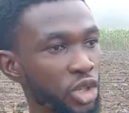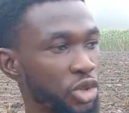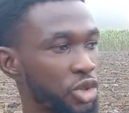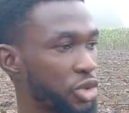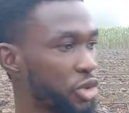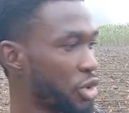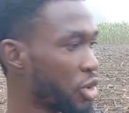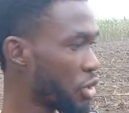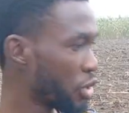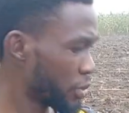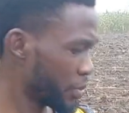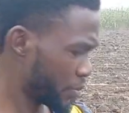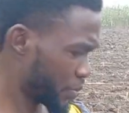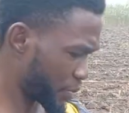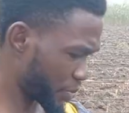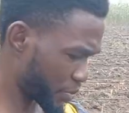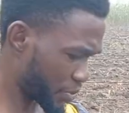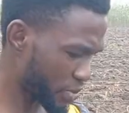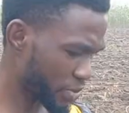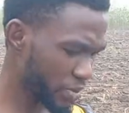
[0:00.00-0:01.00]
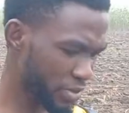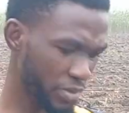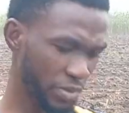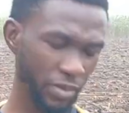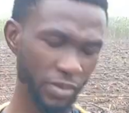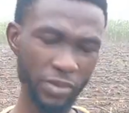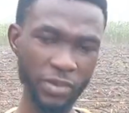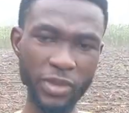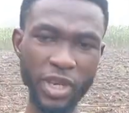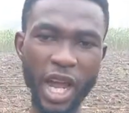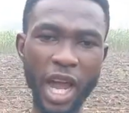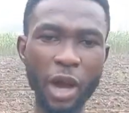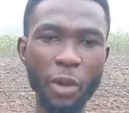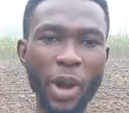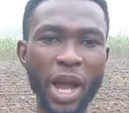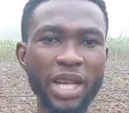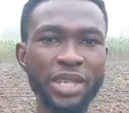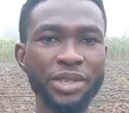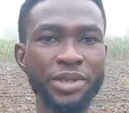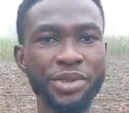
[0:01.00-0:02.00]
Through
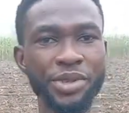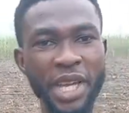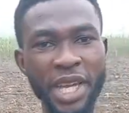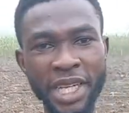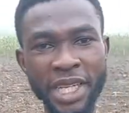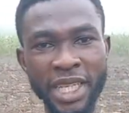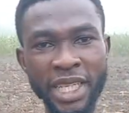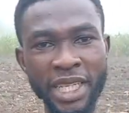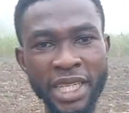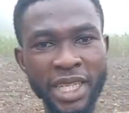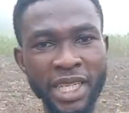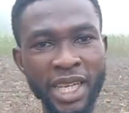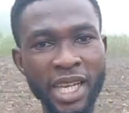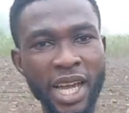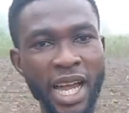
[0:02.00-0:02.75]
our training